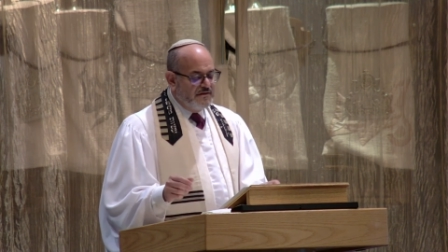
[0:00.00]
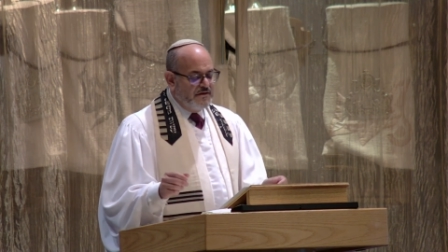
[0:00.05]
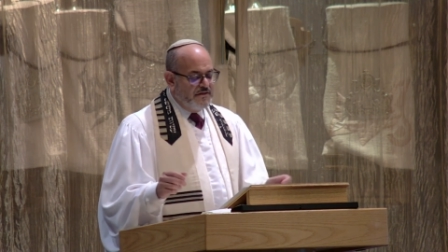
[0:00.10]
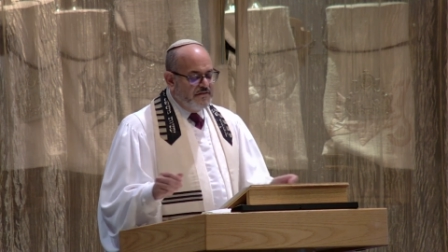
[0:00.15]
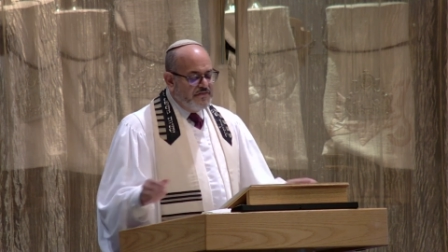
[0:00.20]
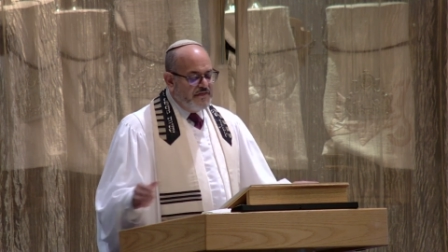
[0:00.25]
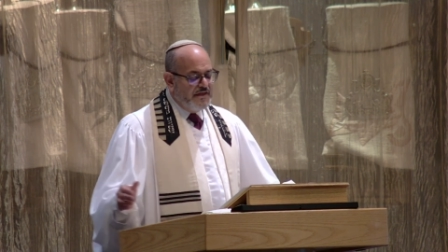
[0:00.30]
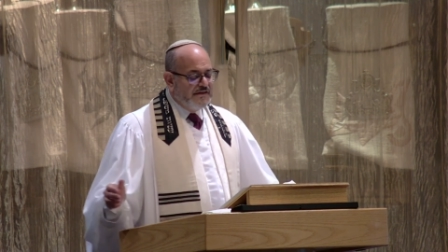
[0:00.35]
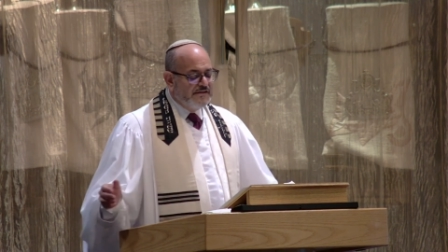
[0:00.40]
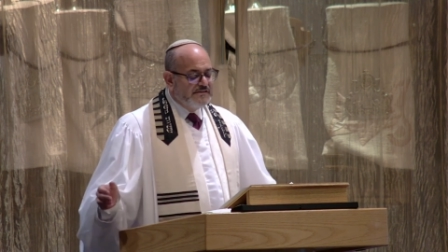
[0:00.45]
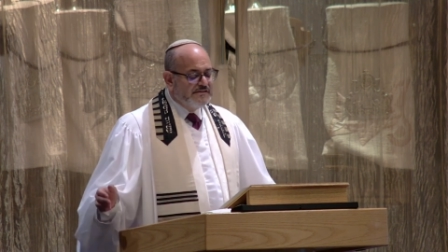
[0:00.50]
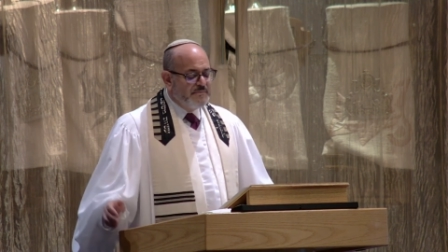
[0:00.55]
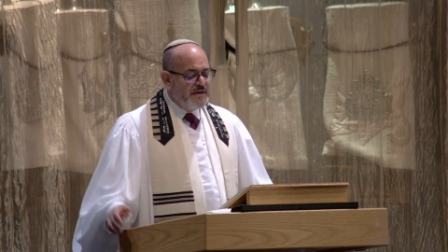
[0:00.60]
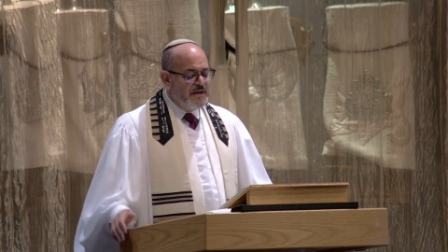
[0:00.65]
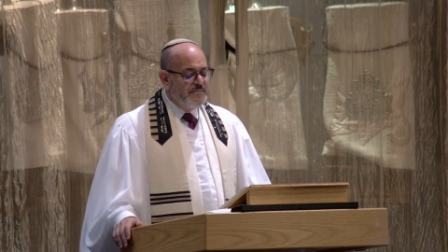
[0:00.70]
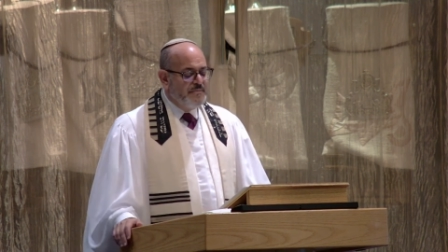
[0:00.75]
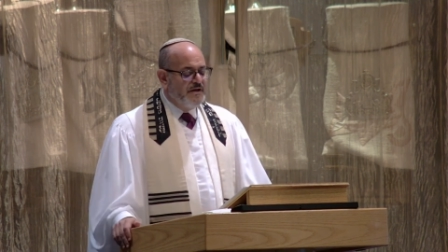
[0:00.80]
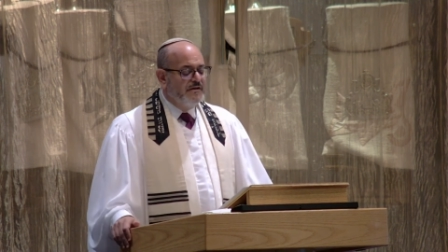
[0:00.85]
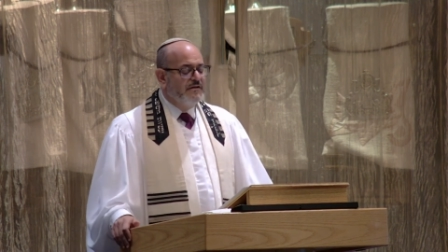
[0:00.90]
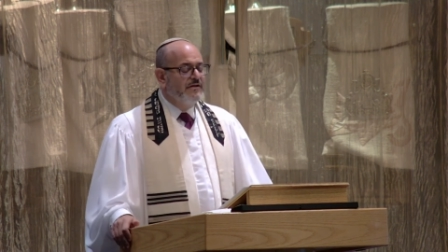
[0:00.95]
Things may
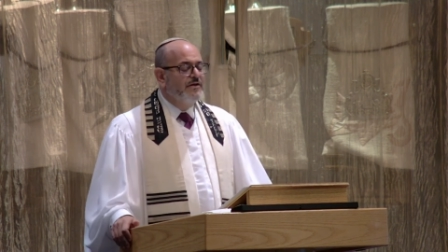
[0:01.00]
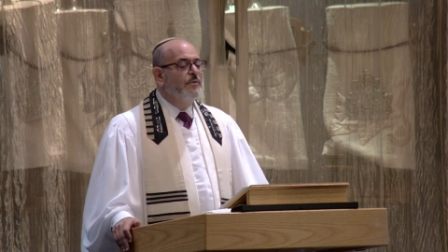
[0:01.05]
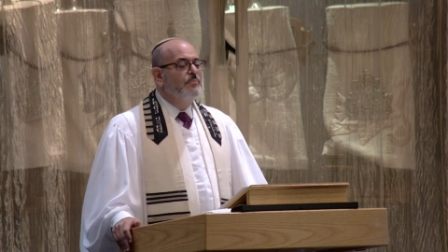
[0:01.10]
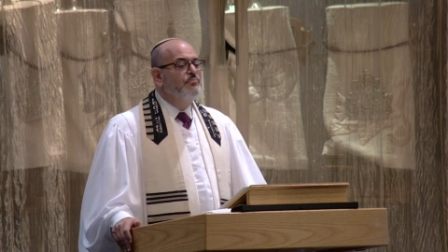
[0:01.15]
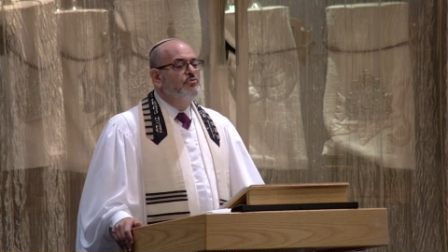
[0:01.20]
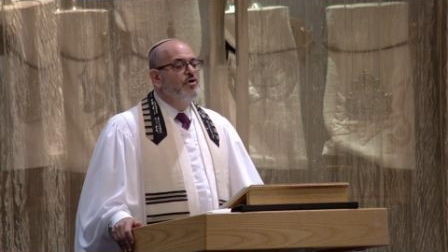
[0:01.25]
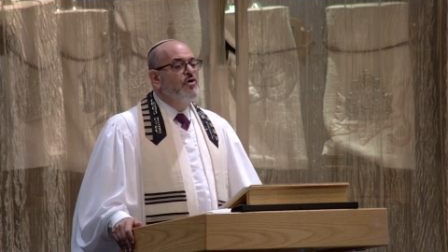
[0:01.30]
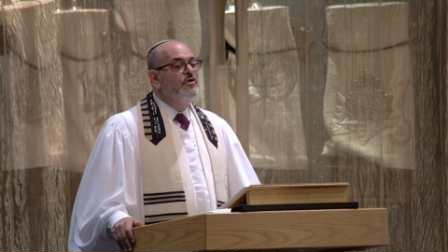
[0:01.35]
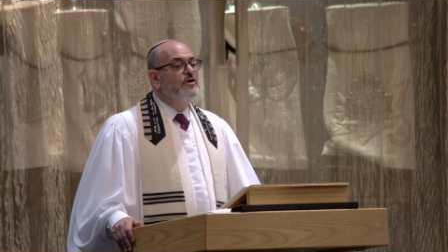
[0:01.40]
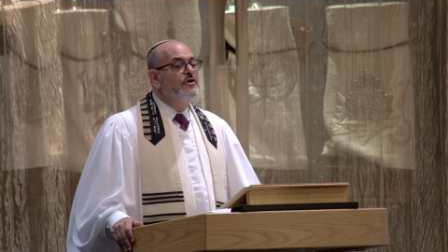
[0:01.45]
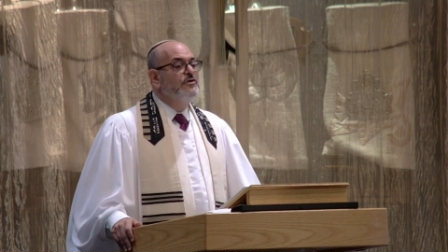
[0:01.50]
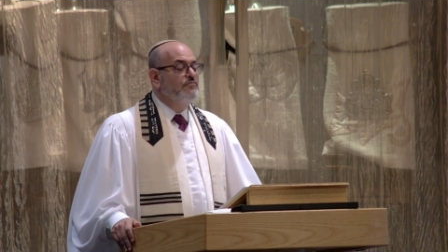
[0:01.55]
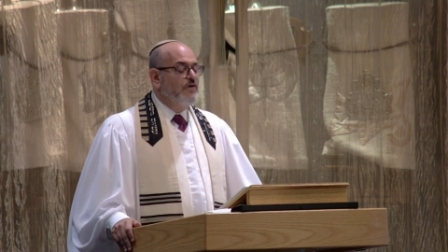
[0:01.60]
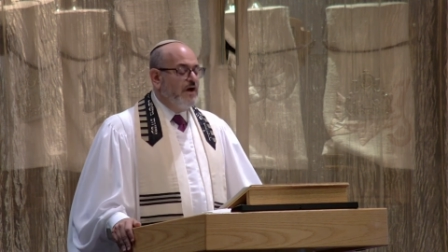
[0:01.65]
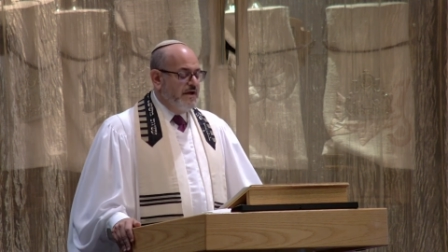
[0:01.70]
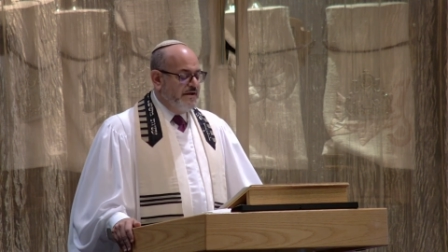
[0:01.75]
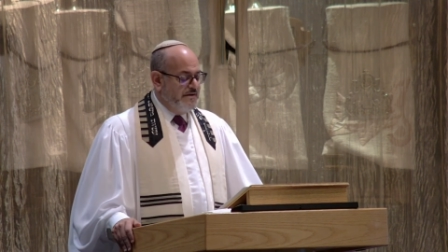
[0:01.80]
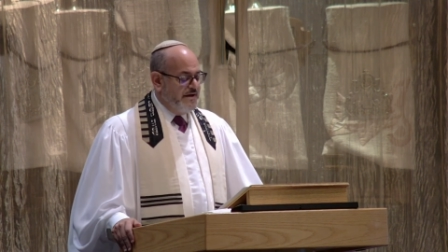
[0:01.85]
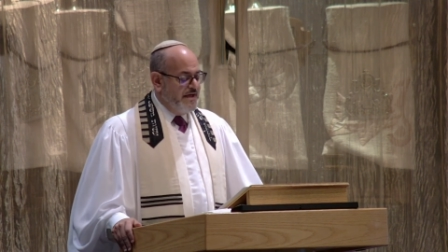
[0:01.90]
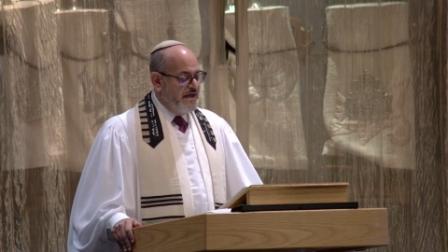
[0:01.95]
be a little broken
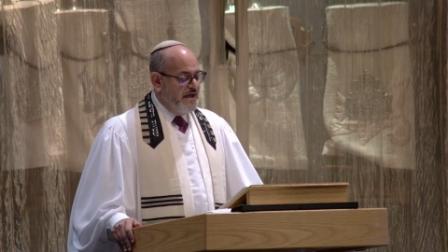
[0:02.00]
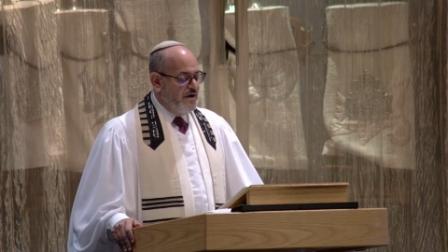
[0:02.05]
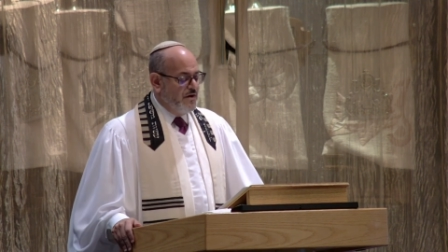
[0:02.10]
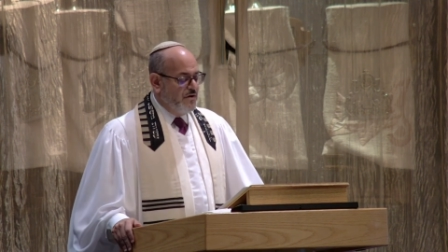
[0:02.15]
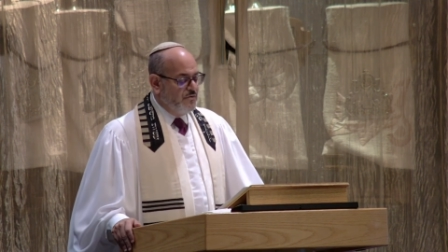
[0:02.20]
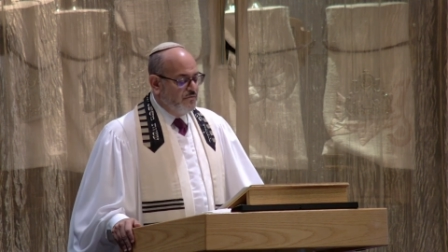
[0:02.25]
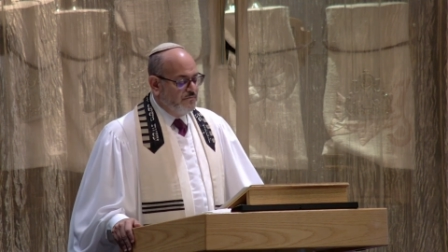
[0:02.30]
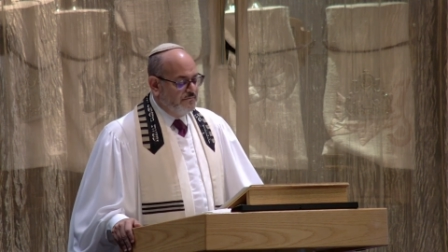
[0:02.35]
right now,